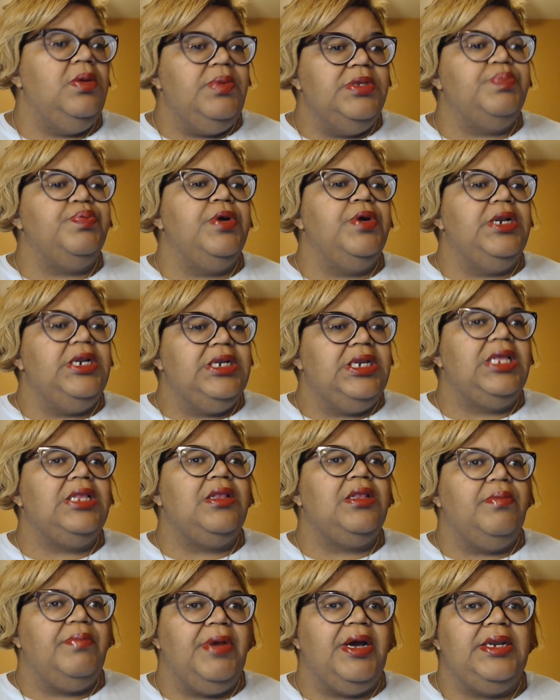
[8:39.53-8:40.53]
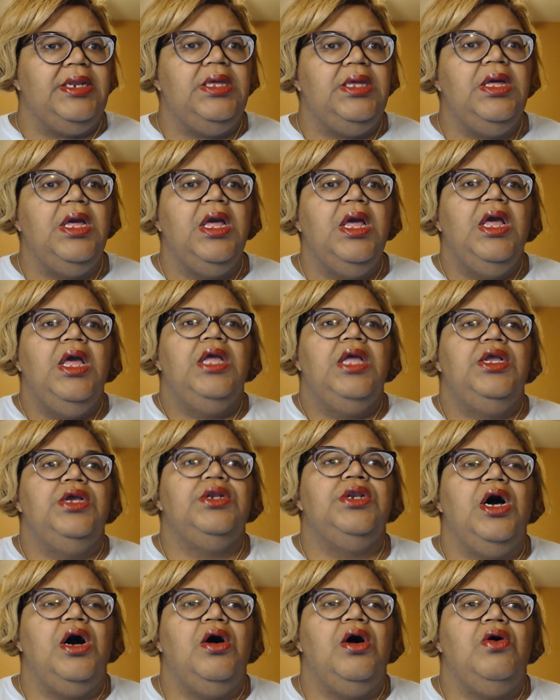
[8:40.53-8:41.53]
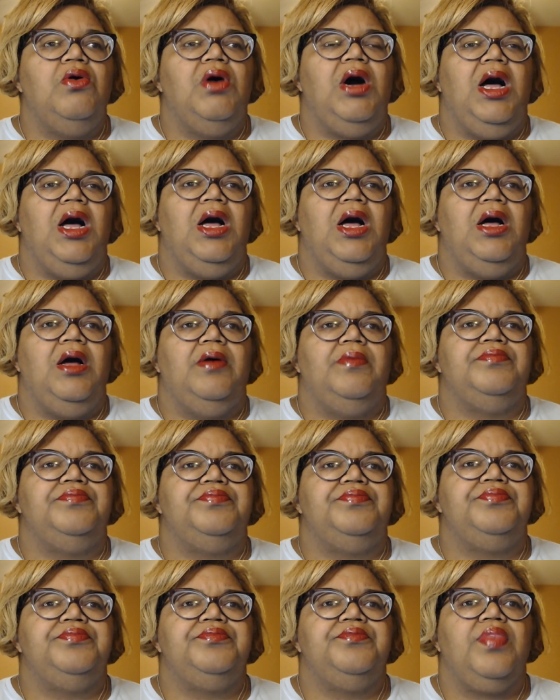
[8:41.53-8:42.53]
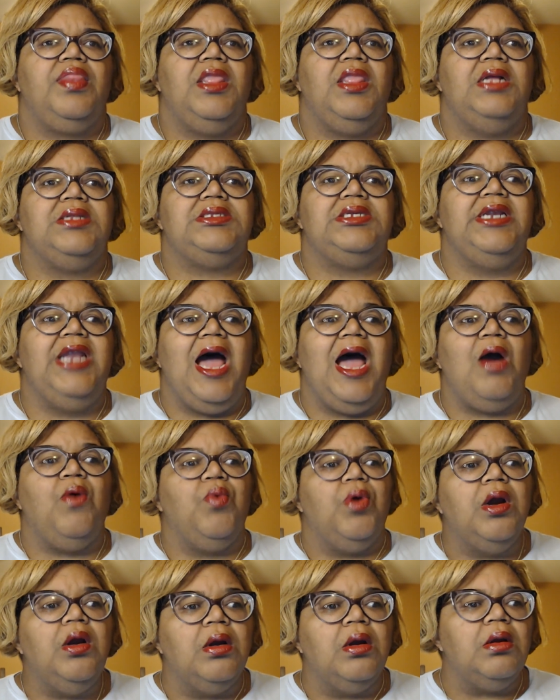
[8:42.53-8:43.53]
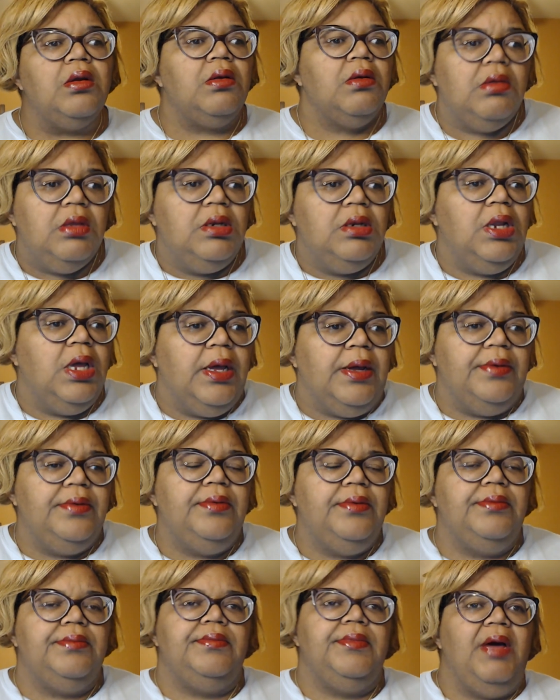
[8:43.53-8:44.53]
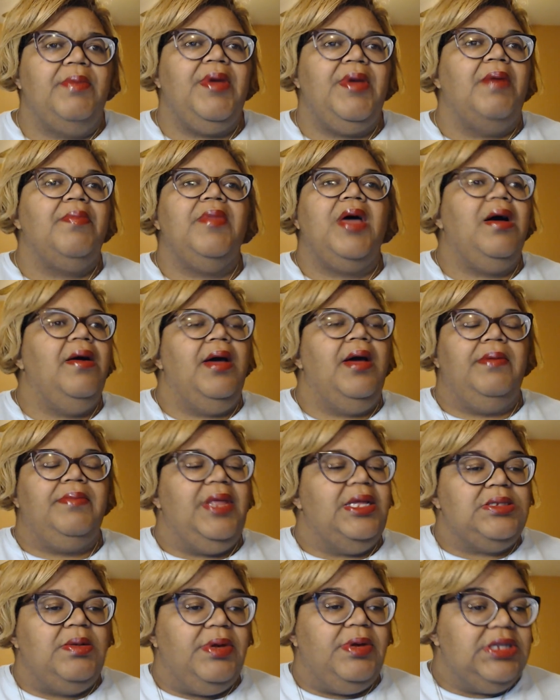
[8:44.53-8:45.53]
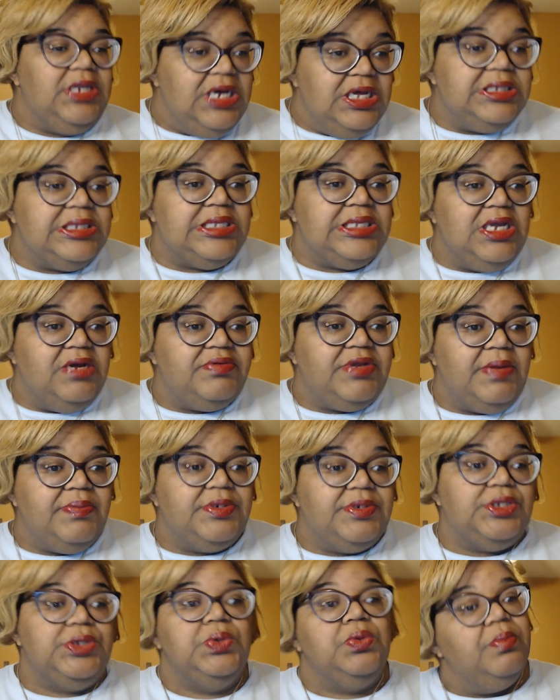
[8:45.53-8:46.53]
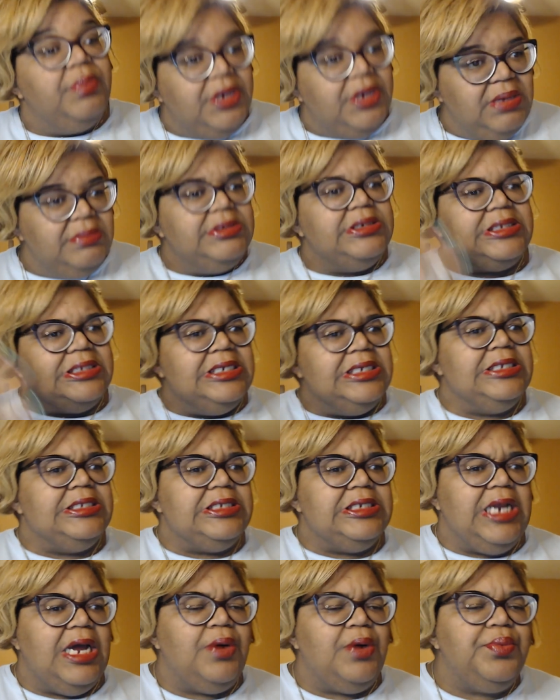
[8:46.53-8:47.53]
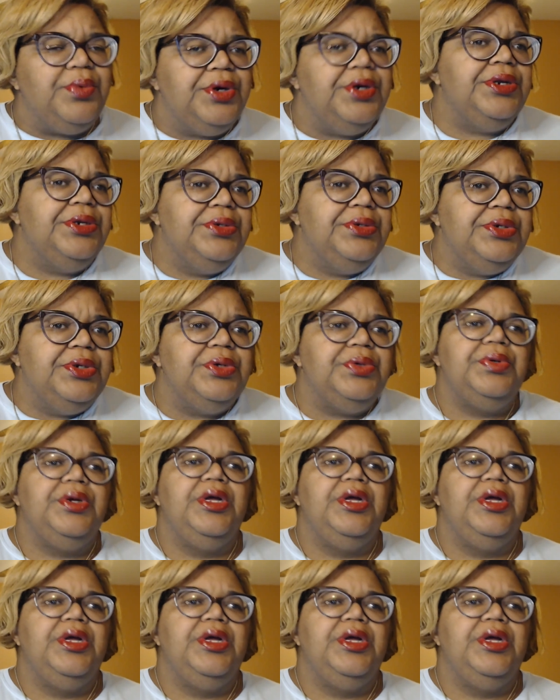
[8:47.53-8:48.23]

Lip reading: pretty decent money, you know, to not work, you know. I mean, I'm not talking about the other stuff they was doing, but I'm just saying to not work, you know.